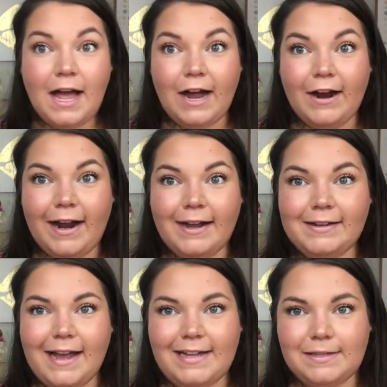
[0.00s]
All right,
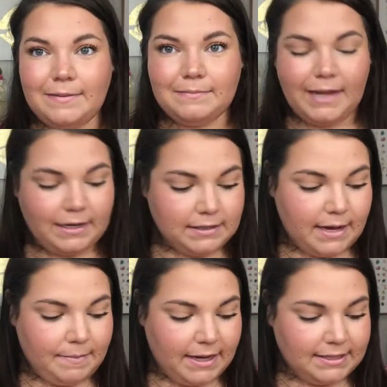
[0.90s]
as I'm like
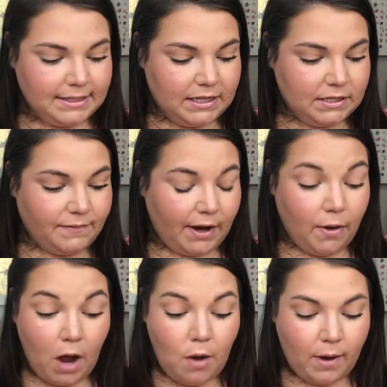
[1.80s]
ten minutes into this
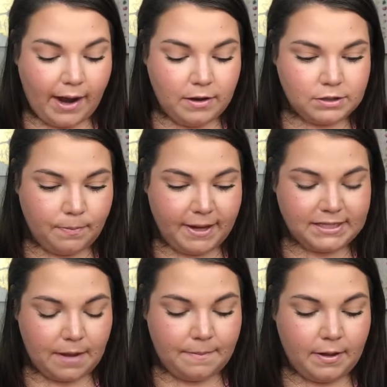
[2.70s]
video. Oh, I also picked
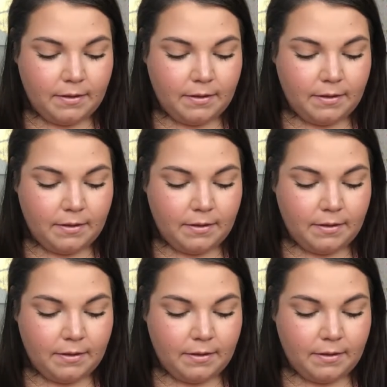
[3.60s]
up